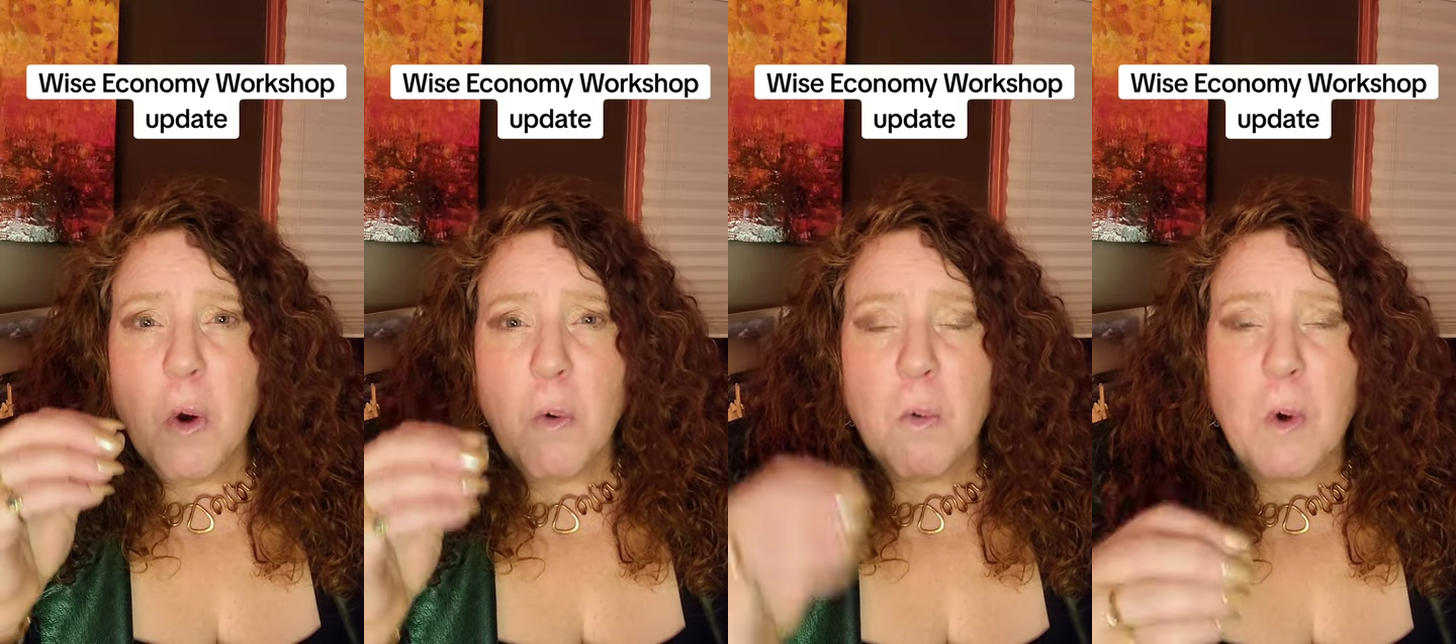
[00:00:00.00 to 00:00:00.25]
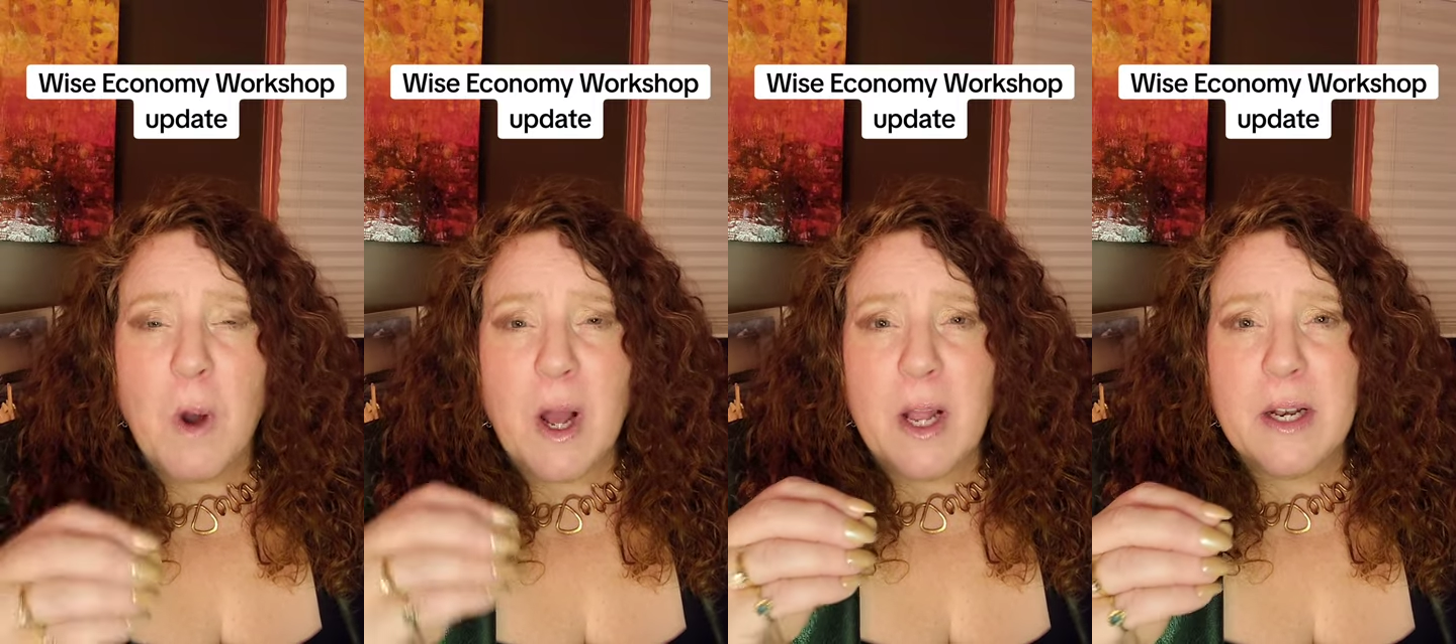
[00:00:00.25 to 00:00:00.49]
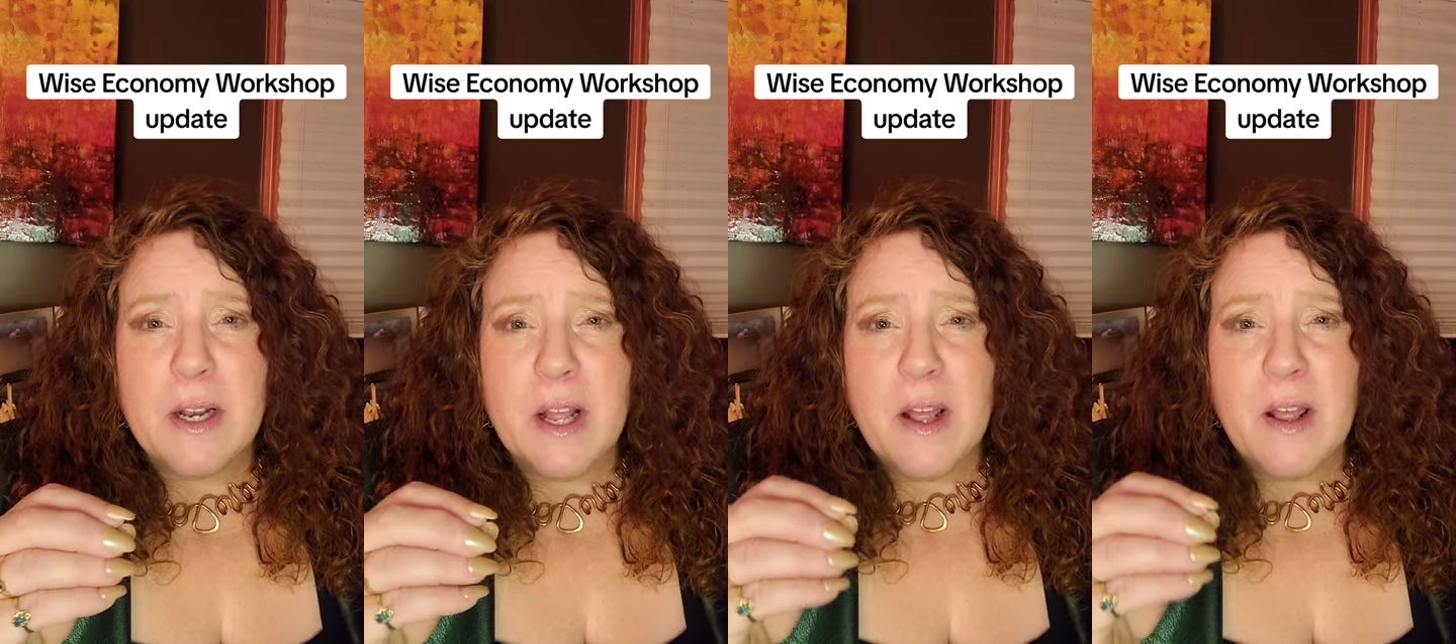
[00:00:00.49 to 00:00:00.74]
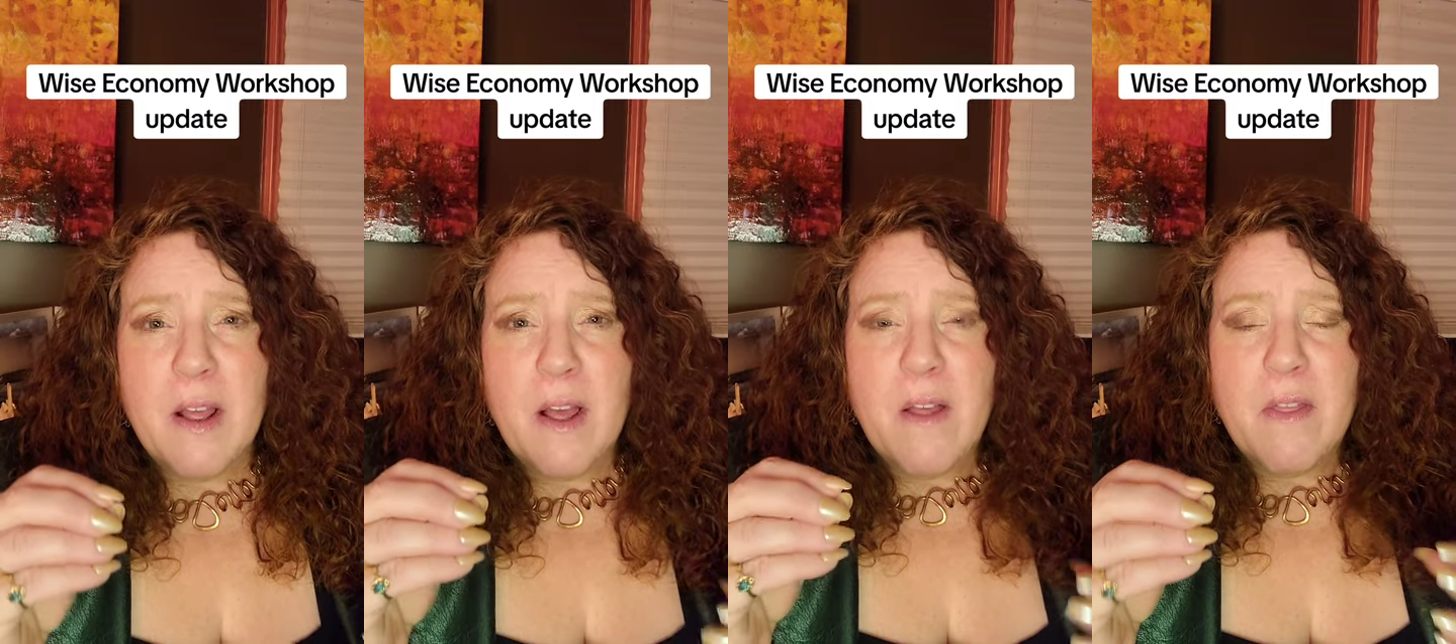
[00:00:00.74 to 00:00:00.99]
one
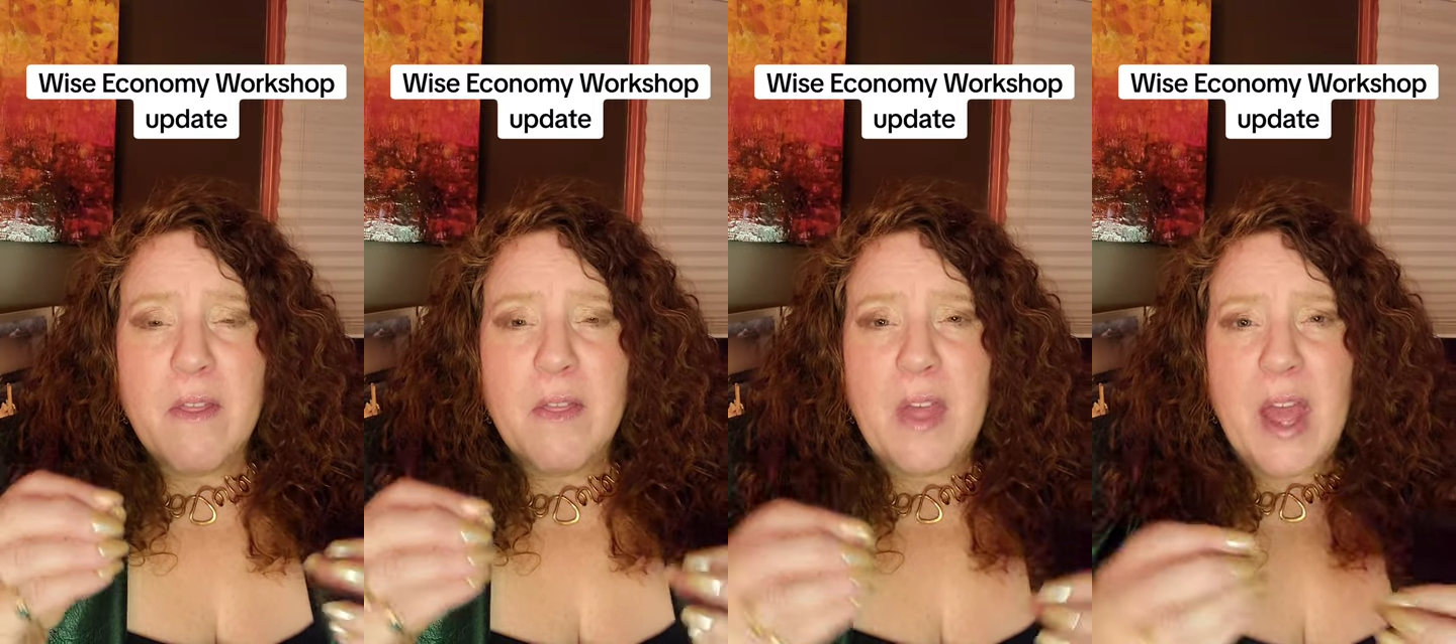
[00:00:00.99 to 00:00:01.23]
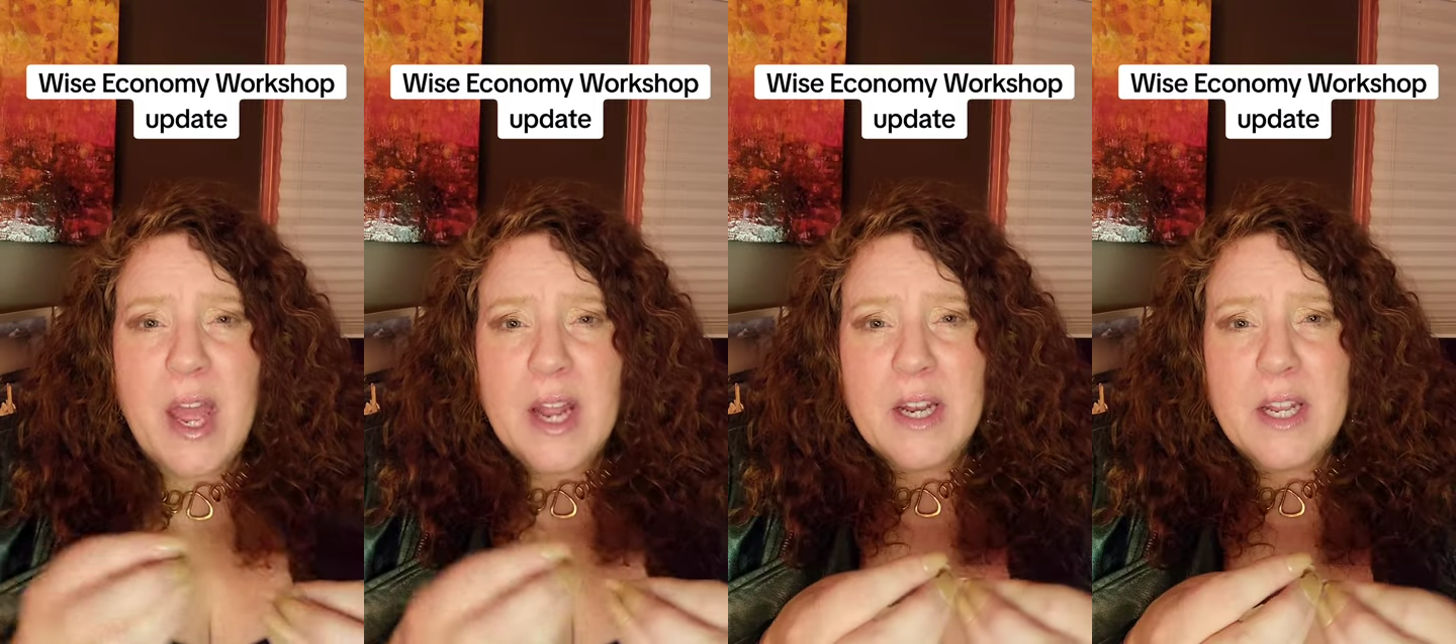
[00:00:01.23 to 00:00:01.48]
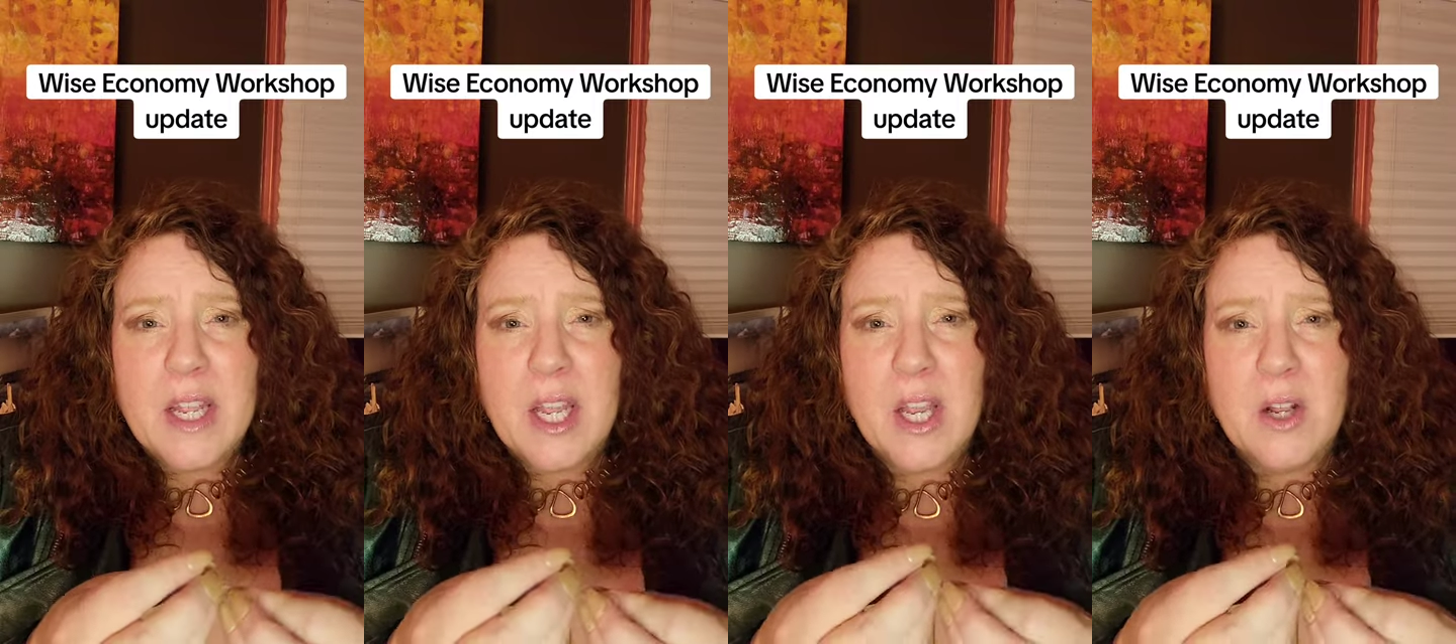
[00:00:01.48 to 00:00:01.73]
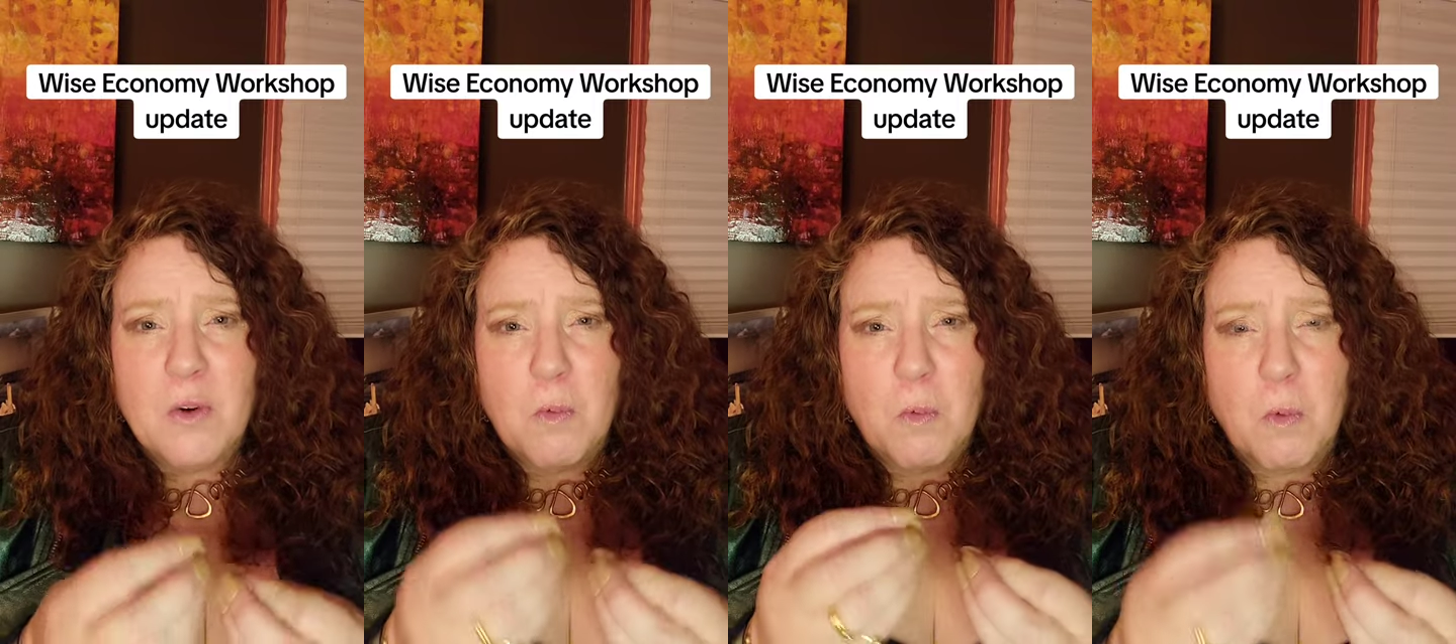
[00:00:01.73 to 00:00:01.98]
that
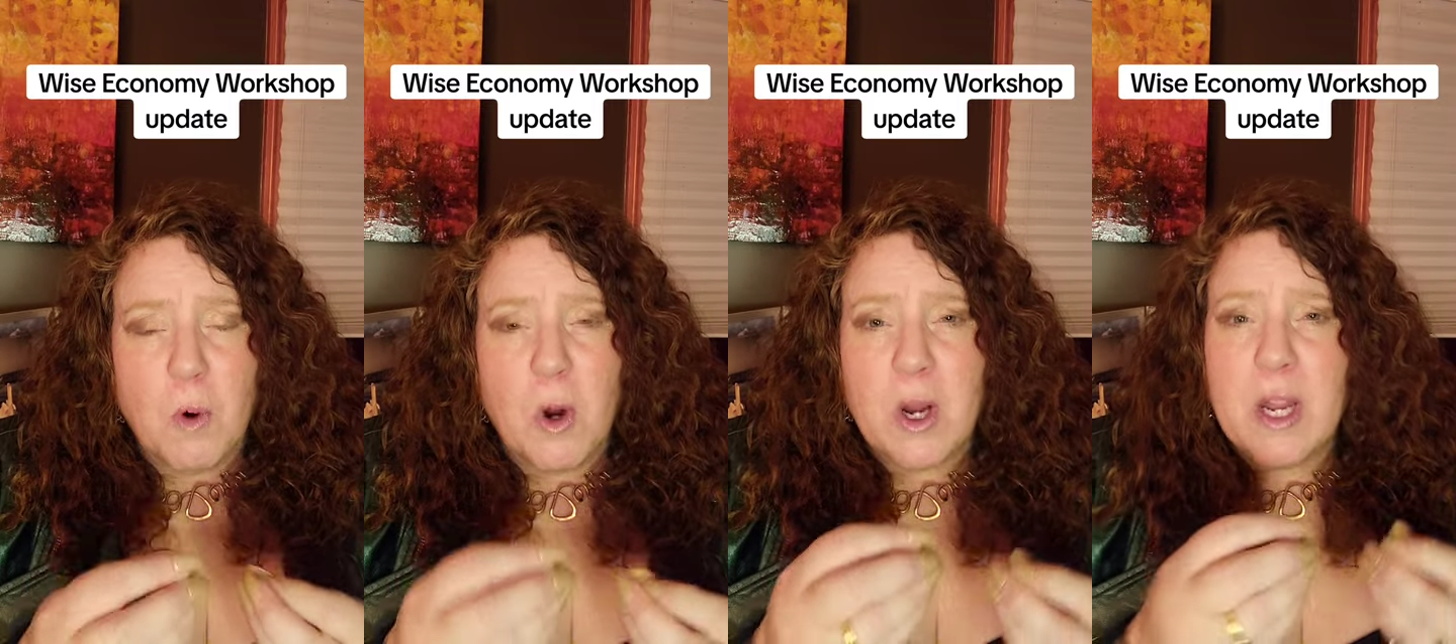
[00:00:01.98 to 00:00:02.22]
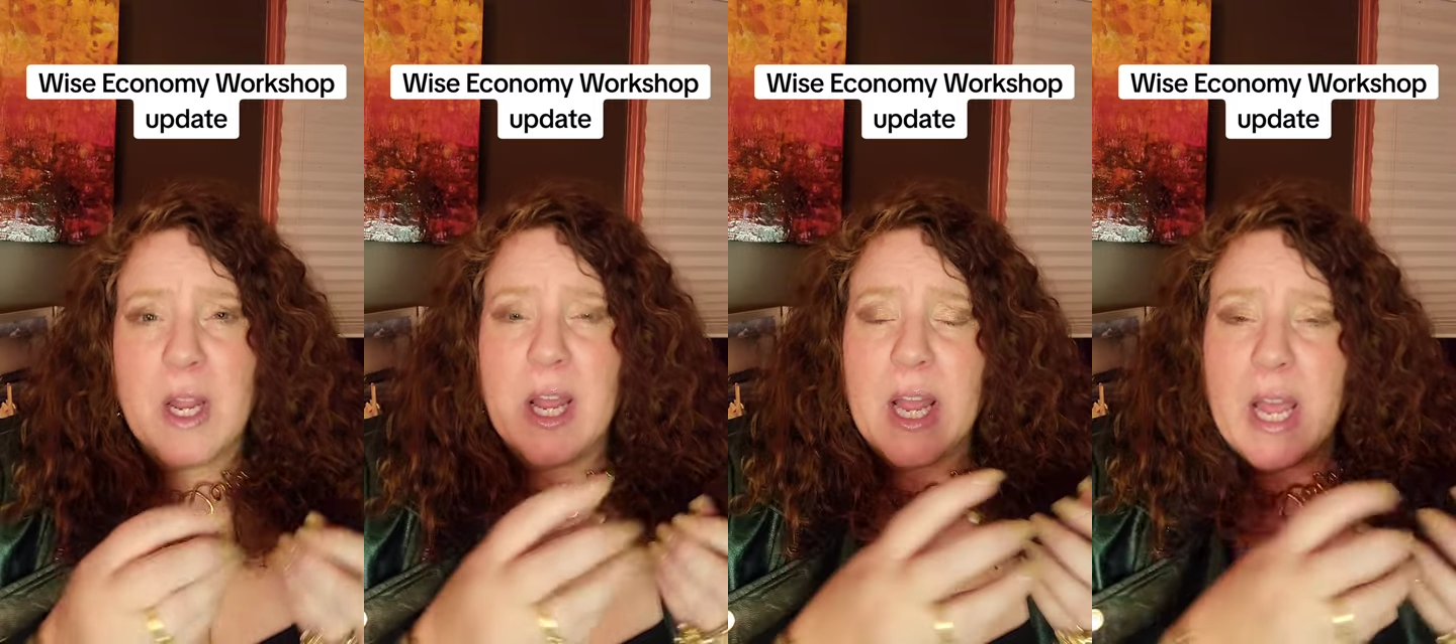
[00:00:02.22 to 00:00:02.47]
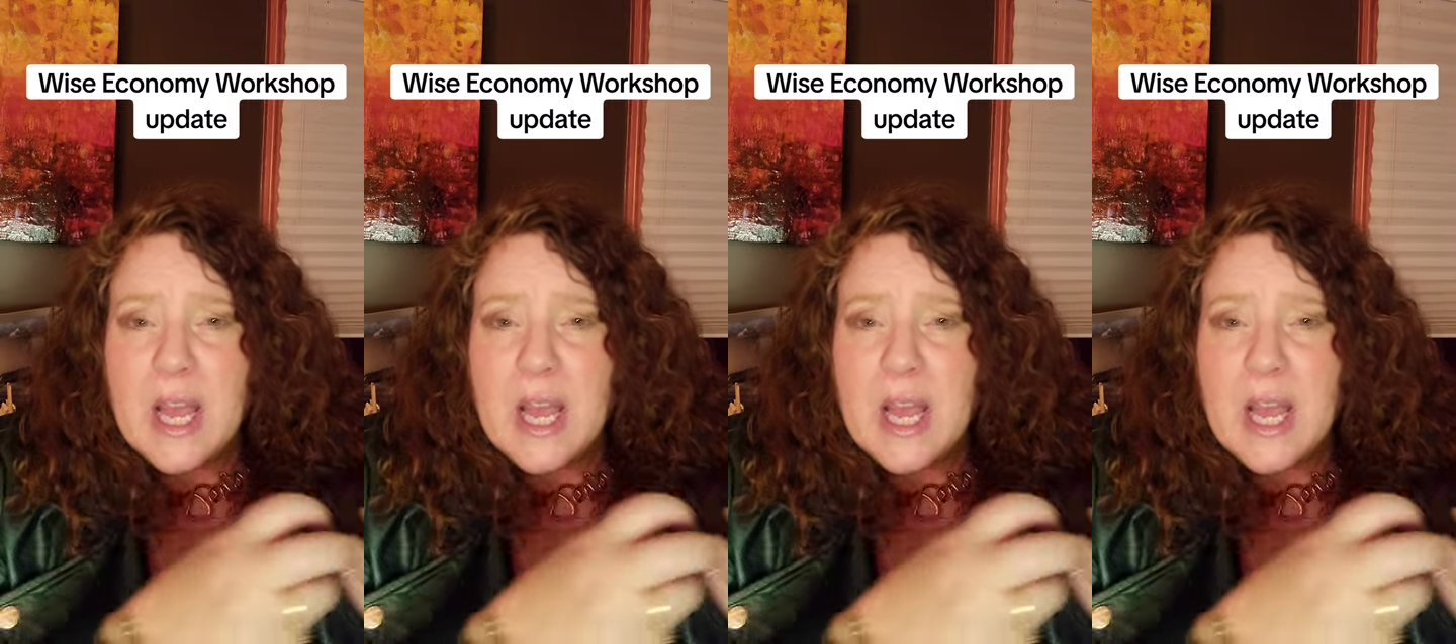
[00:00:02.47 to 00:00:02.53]
can work